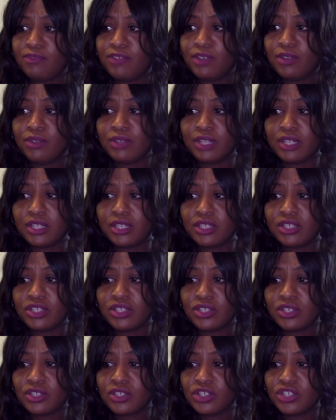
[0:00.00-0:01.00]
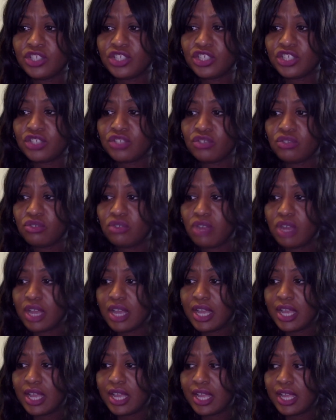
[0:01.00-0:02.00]
Folk in the church just
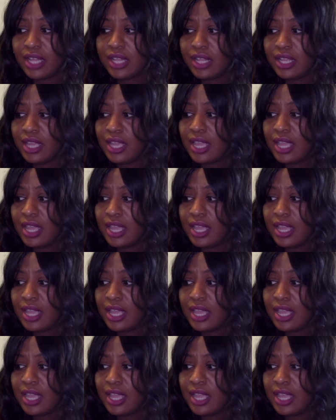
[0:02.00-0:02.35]
crying.